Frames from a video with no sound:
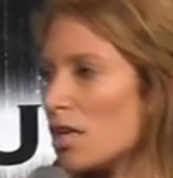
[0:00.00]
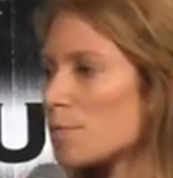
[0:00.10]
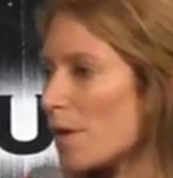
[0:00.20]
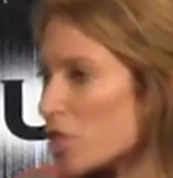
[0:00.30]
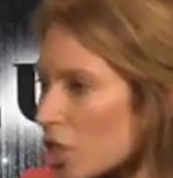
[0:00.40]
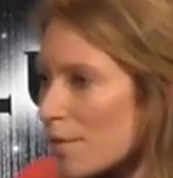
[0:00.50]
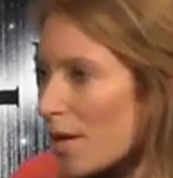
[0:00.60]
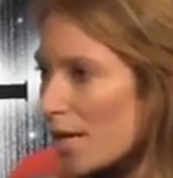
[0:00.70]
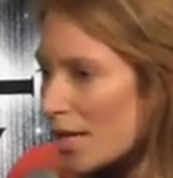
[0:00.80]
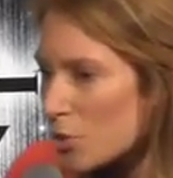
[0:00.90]
Especially
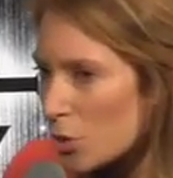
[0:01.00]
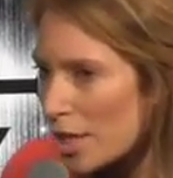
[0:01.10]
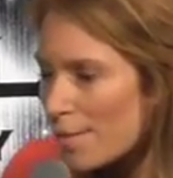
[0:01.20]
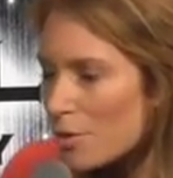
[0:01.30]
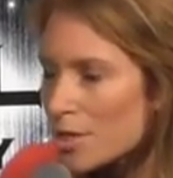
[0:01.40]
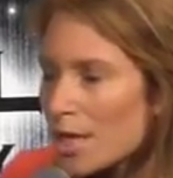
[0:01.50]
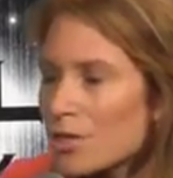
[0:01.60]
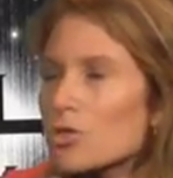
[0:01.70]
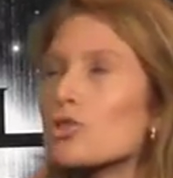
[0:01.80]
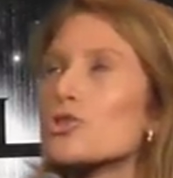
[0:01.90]
my next door neighbor's
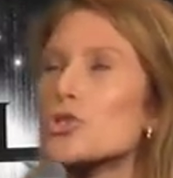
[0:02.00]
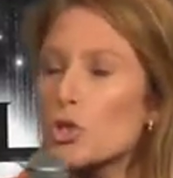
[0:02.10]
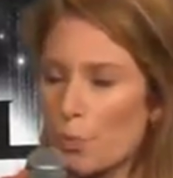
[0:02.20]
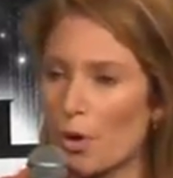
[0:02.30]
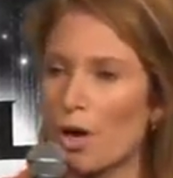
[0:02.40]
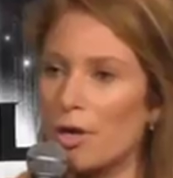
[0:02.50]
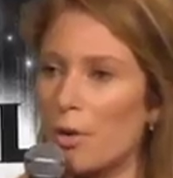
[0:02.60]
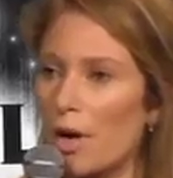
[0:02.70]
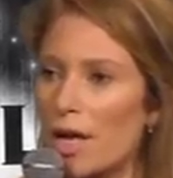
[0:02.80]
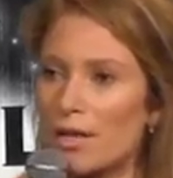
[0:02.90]
kids, they're super
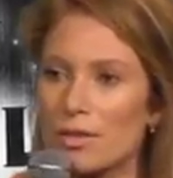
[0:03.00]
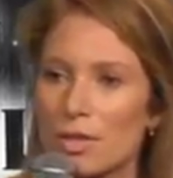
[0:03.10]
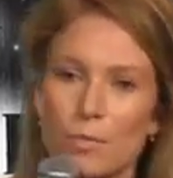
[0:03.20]
annoying.